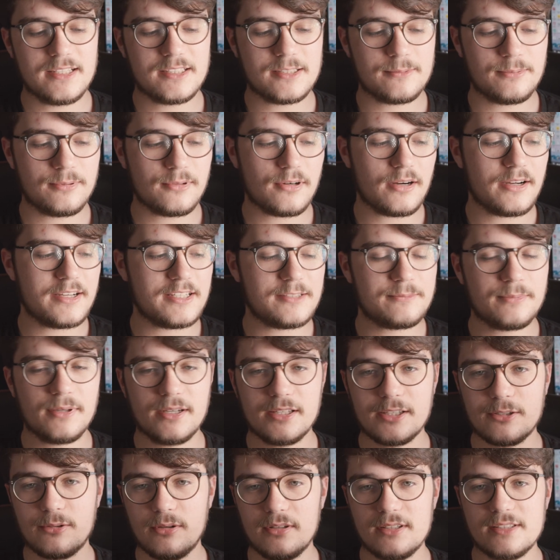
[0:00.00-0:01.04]
surprised by
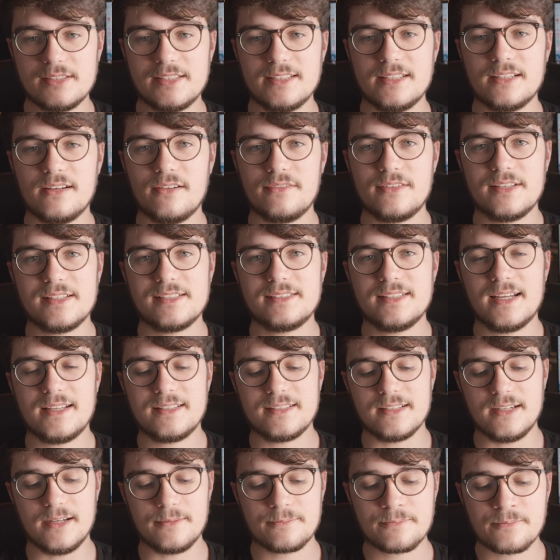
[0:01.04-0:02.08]
the quality of this
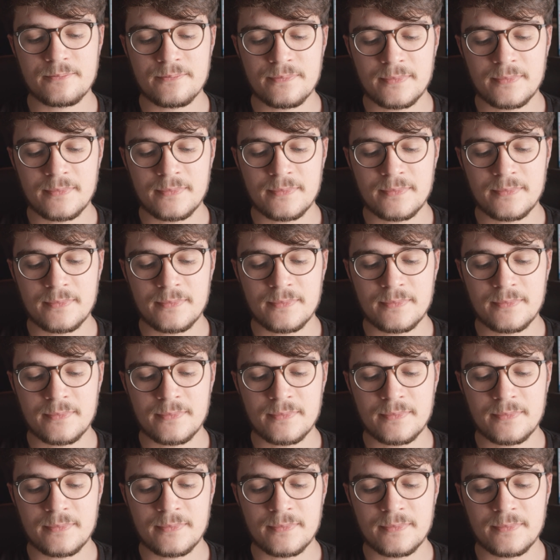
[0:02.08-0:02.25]
setup.